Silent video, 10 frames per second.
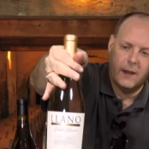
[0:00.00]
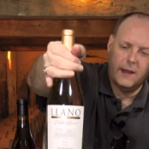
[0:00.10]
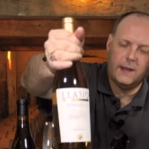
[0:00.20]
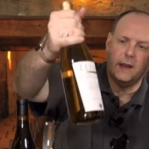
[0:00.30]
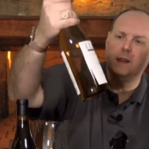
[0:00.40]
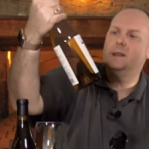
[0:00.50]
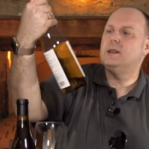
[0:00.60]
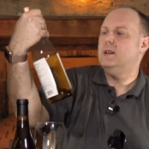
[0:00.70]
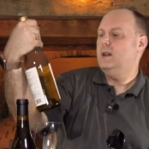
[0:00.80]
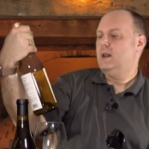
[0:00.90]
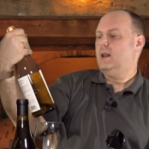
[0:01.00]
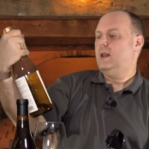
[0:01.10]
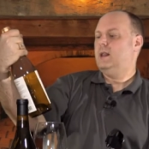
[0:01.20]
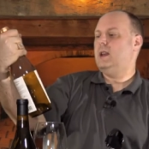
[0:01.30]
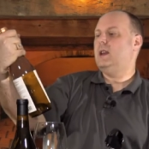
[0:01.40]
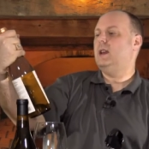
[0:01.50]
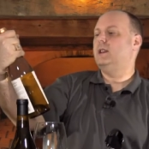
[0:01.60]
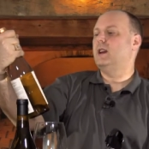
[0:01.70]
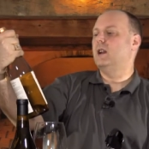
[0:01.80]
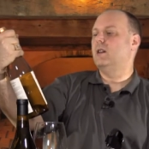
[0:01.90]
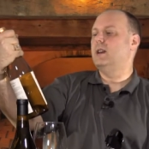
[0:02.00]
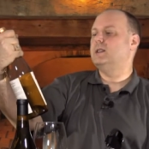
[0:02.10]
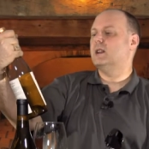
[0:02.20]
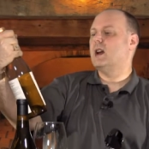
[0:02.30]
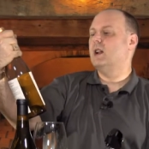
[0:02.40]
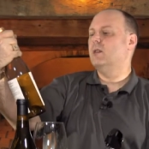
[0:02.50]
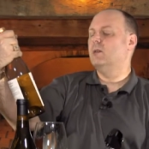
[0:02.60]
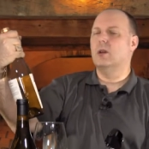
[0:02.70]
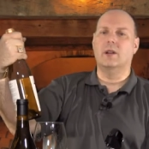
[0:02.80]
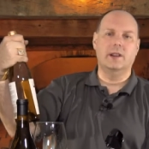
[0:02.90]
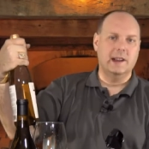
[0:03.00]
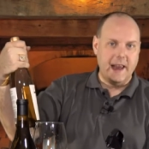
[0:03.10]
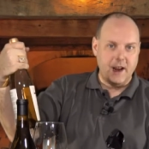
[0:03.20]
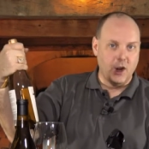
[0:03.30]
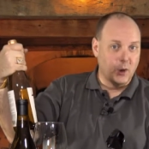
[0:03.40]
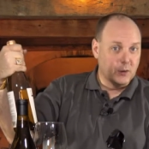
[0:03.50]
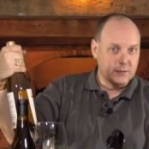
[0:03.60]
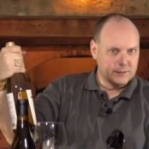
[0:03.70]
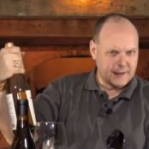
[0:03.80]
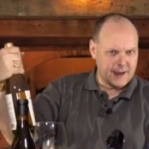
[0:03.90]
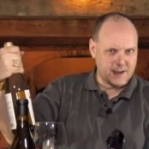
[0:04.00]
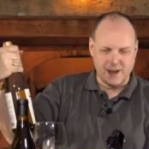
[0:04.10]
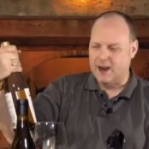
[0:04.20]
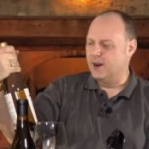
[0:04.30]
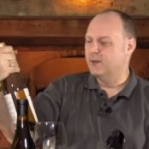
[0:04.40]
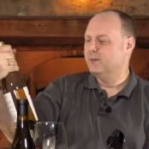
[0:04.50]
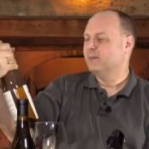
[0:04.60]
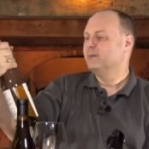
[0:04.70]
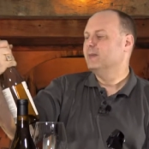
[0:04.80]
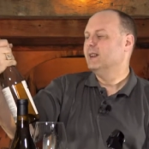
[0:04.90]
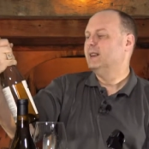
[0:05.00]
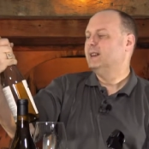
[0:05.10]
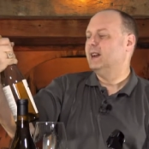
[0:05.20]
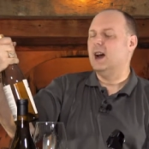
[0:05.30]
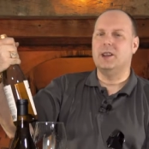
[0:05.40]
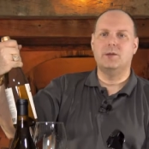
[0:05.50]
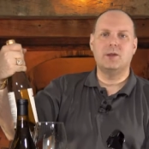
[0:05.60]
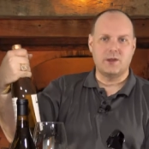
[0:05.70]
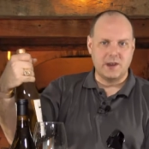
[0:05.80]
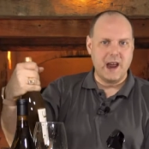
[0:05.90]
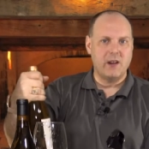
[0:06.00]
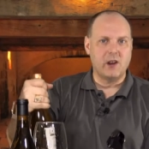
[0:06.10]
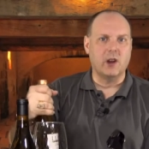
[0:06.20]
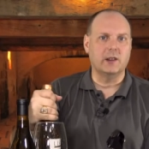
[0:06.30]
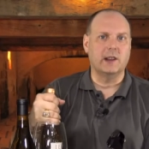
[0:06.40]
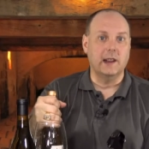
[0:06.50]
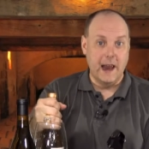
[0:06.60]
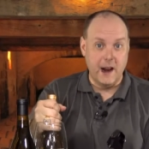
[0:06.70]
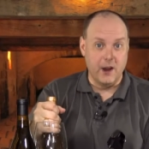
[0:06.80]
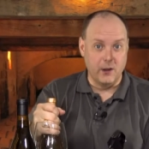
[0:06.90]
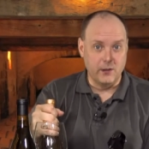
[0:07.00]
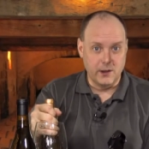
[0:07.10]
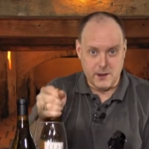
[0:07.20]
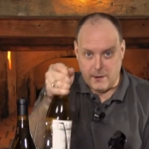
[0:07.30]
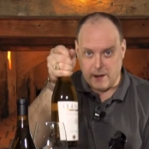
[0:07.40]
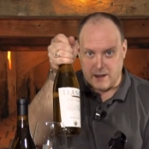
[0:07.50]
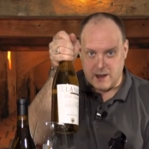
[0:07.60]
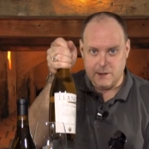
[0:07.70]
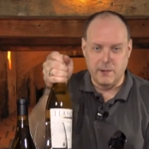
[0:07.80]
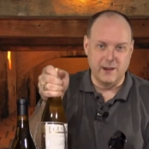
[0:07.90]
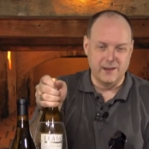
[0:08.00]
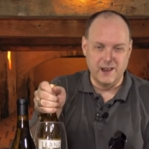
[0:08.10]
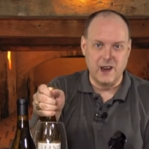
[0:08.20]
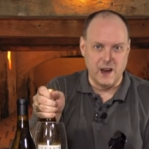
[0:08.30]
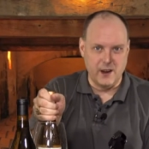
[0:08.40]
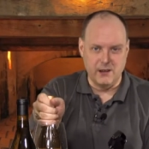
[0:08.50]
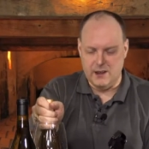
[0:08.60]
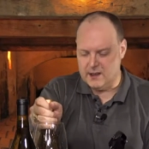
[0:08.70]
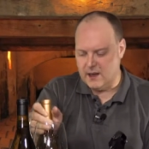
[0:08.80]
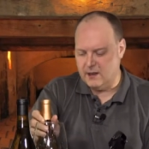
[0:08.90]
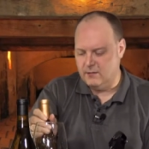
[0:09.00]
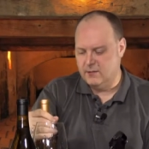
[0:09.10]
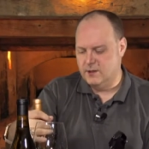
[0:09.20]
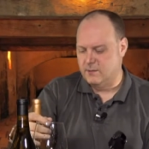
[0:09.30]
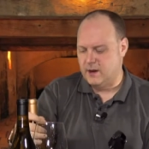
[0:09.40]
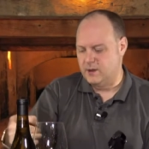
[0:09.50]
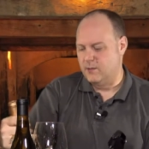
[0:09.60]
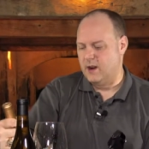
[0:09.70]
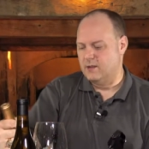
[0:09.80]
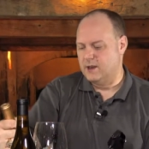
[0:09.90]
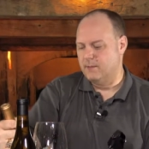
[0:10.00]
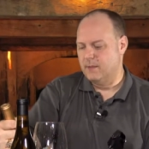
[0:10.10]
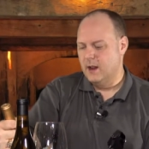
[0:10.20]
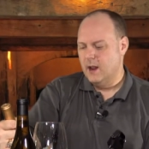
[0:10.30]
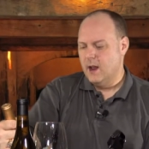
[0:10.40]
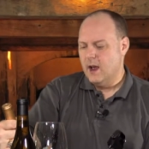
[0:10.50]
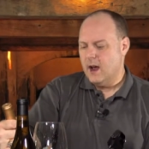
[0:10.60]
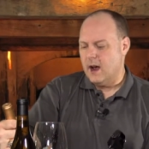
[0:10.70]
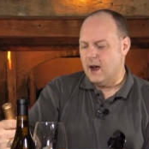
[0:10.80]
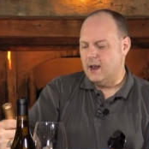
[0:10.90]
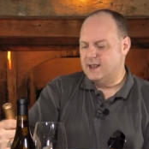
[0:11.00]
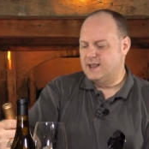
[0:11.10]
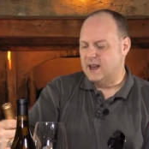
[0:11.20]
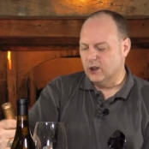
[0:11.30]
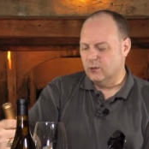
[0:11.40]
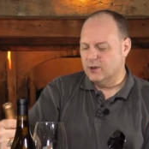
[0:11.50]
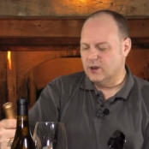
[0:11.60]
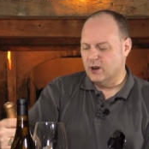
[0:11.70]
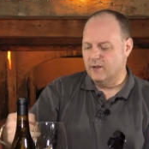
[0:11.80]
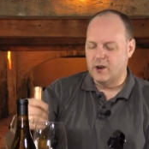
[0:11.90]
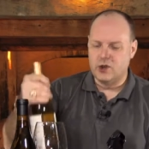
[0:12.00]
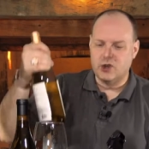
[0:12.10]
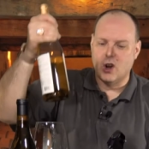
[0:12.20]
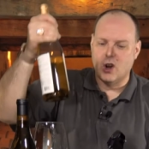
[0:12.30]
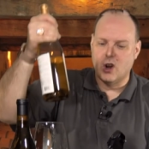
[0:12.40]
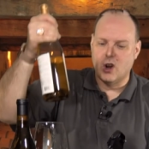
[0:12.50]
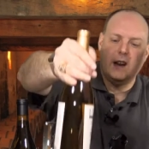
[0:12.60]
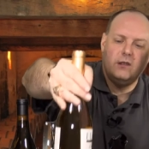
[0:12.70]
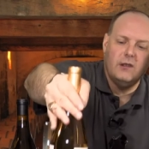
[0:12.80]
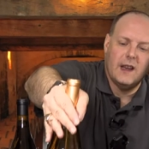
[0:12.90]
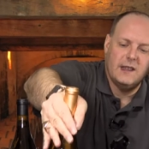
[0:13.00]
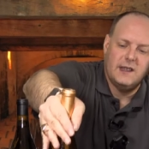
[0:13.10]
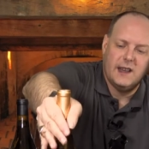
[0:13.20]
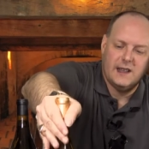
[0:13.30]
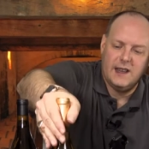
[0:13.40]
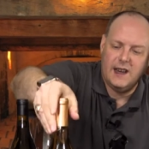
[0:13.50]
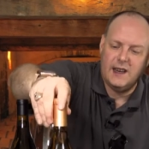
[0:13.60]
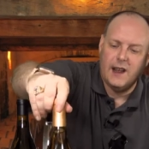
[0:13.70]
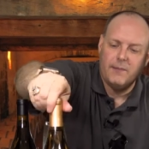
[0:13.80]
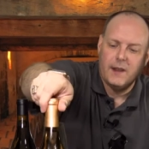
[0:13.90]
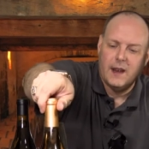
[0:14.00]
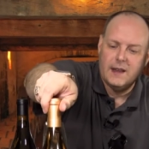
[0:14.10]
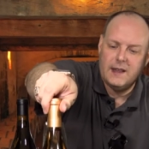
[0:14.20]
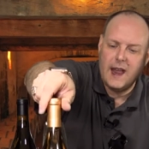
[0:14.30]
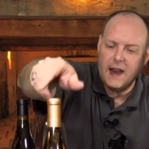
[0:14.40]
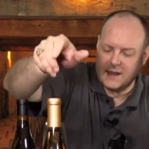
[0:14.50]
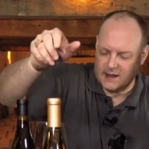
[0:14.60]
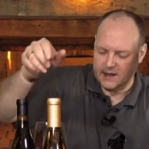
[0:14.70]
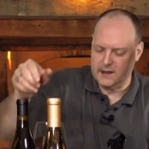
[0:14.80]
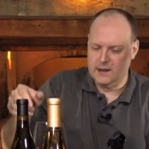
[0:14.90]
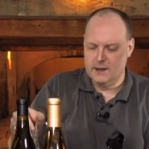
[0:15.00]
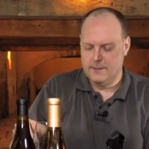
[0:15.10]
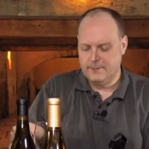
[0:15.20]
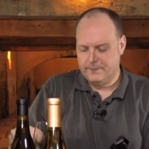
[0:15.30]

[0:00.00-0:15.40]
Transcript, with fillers: This is the Llano Estacado or Llano Estacado uh, there's a town called Lano, spelled like this, but Yano is how you actually pronounce it. Uh, Cellar Reserve Chardonnay 2016, Texas.